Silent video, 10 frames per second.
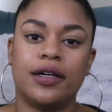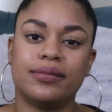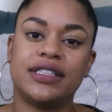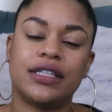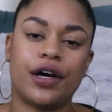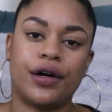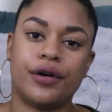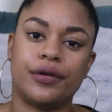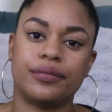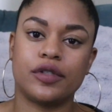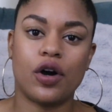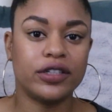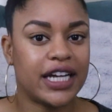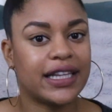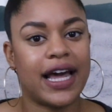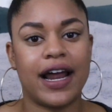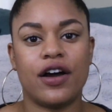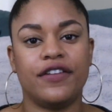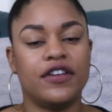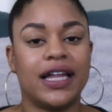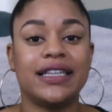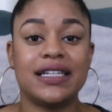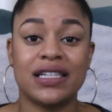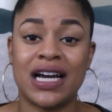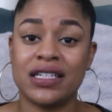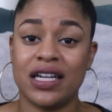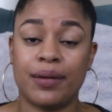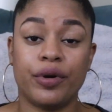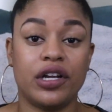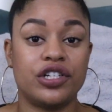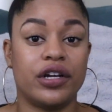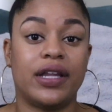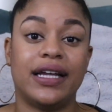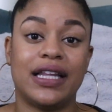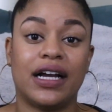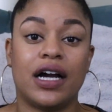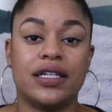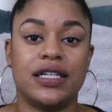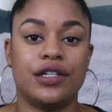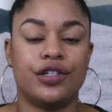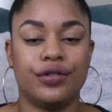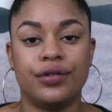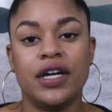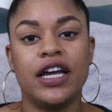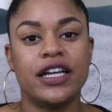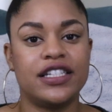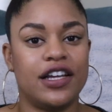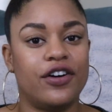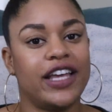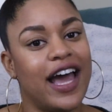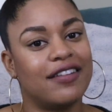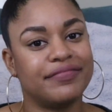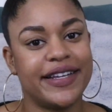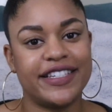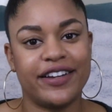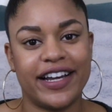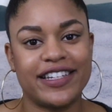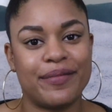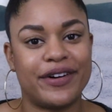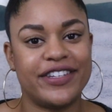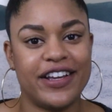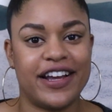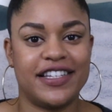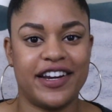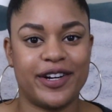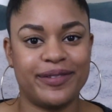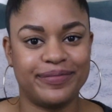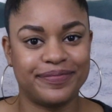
So go check that out. If you like this content, I'm pretty sure you like that content too. So yeah, until next time, I'll see you guys later.